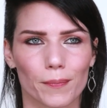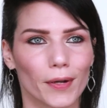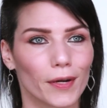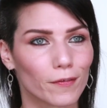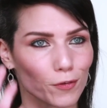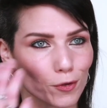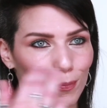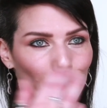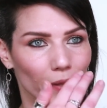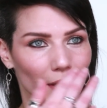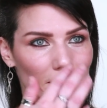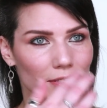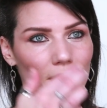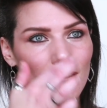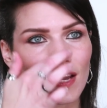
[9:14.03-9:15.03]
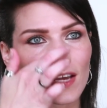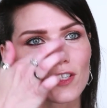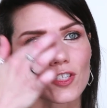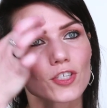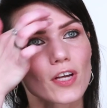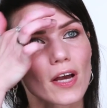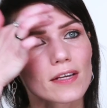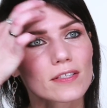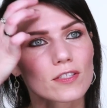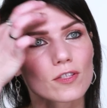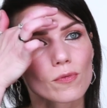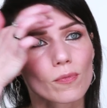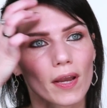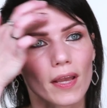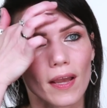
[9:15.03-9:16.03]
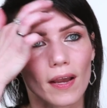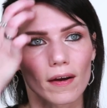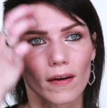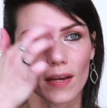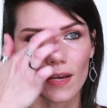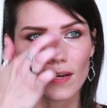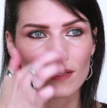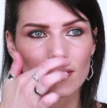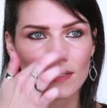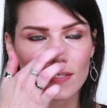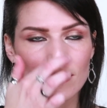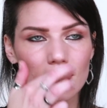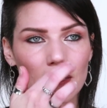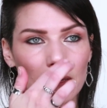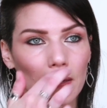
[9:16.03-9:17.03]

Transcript: but if you place it in just the right areas,